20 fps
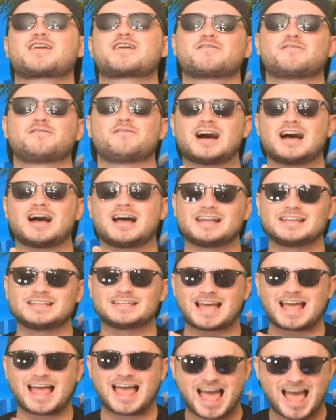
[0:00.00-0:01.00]
we can
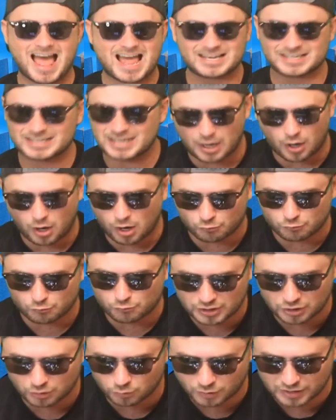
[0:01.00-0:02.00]
find a
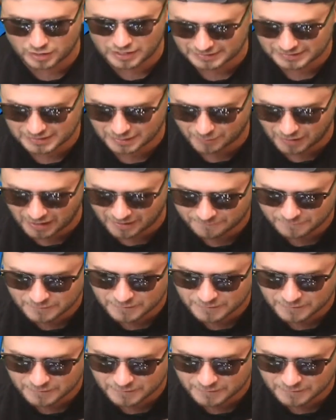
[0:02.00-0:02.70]
real win. Come on,